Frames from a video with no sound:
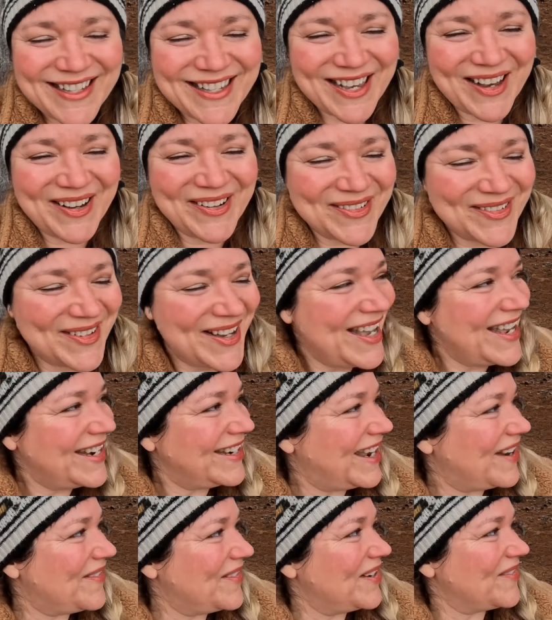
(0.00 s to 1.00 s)
So
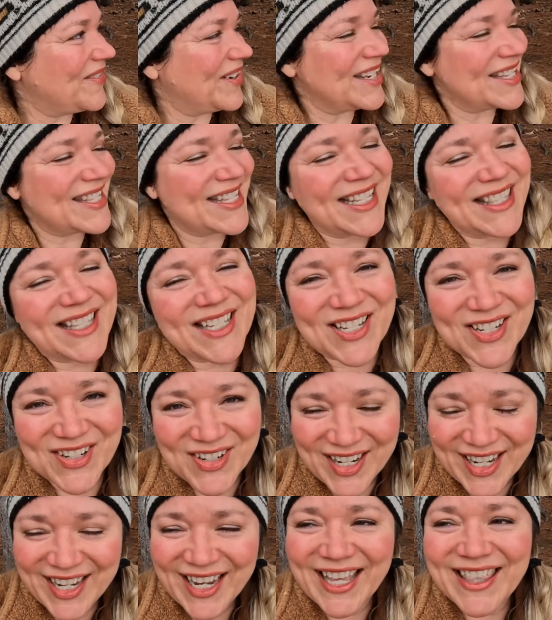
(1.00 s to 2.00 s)
now whenever I sit at this tree,